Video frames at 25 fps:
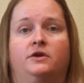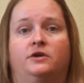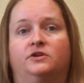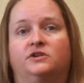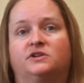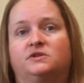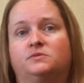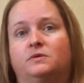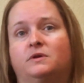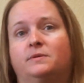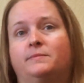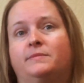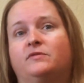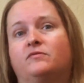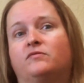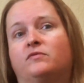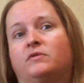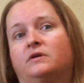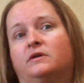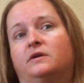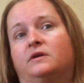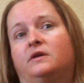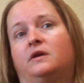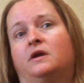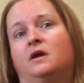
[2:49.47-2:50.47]
You just want to be
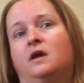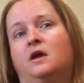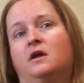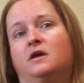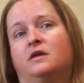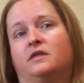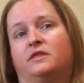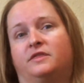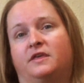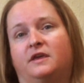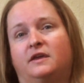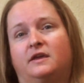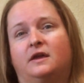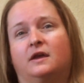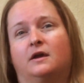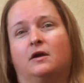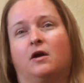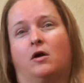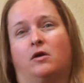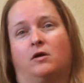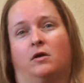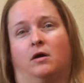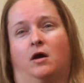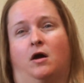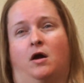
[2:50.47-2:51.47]
really thinking
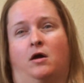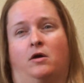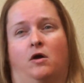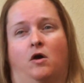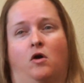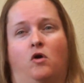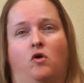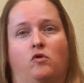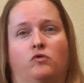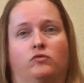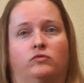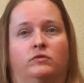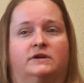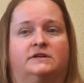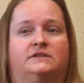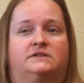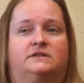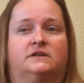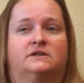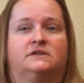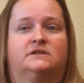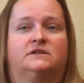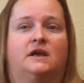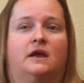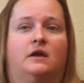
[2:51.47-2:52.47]
on a
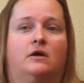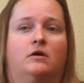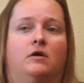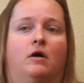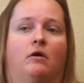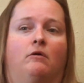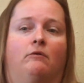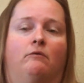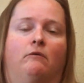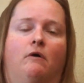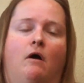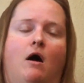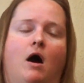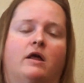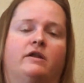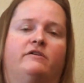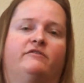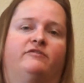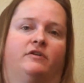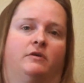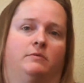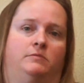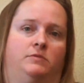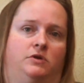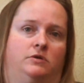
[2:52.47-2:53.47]
holistic scale. A lot
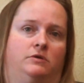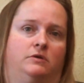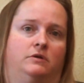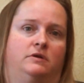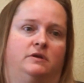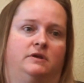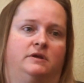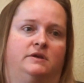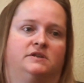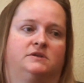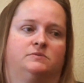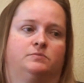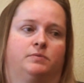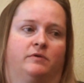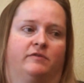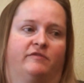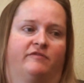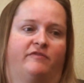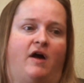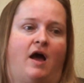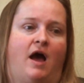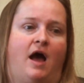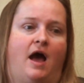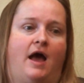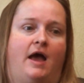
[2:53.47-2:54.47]
of communities
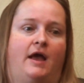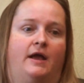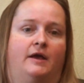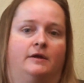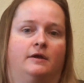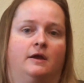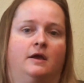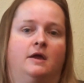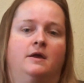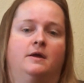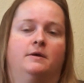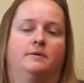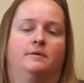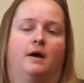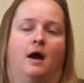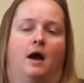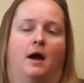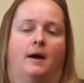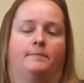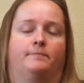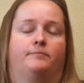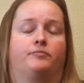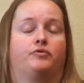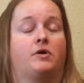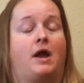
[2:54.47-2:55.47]
provide
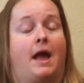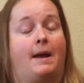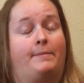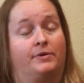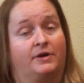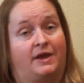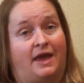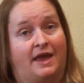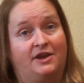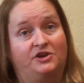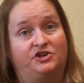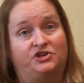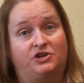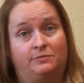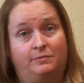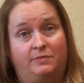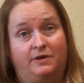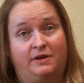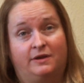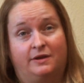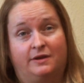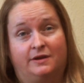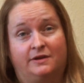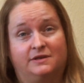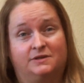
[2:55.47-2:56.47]
pre-application
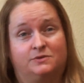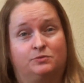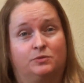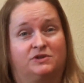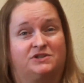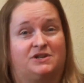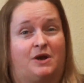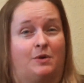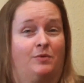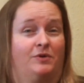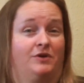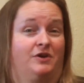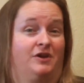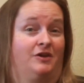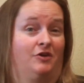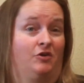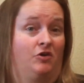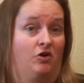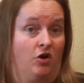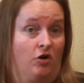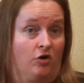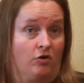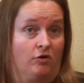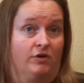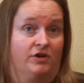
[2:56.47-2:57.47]
meetings, which I would
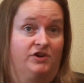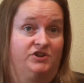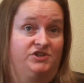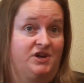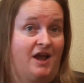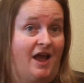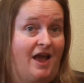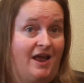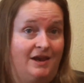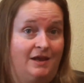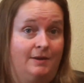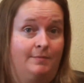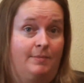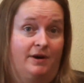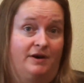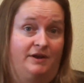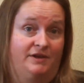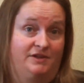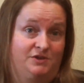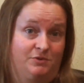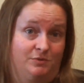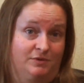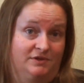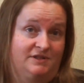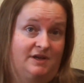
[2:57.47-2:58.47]
encourage
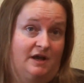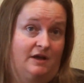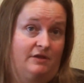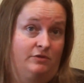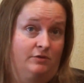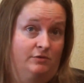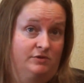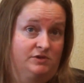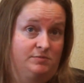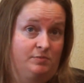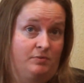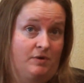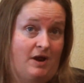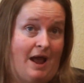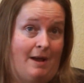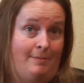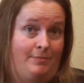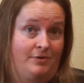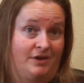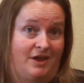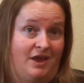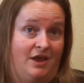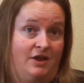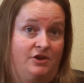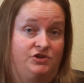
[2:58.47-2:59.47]
anybody to attend those
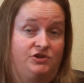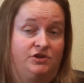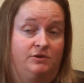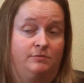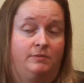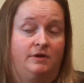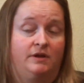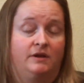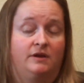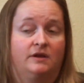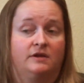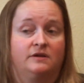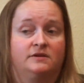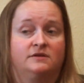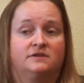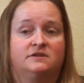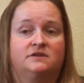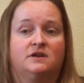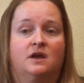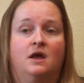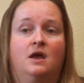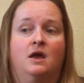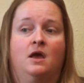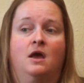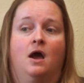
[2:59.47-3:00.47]
pre-application meetings.
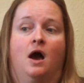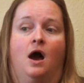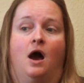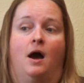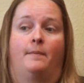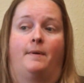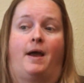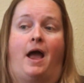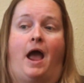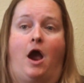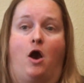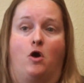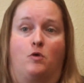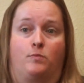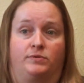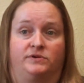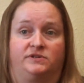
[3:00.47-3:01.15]
Our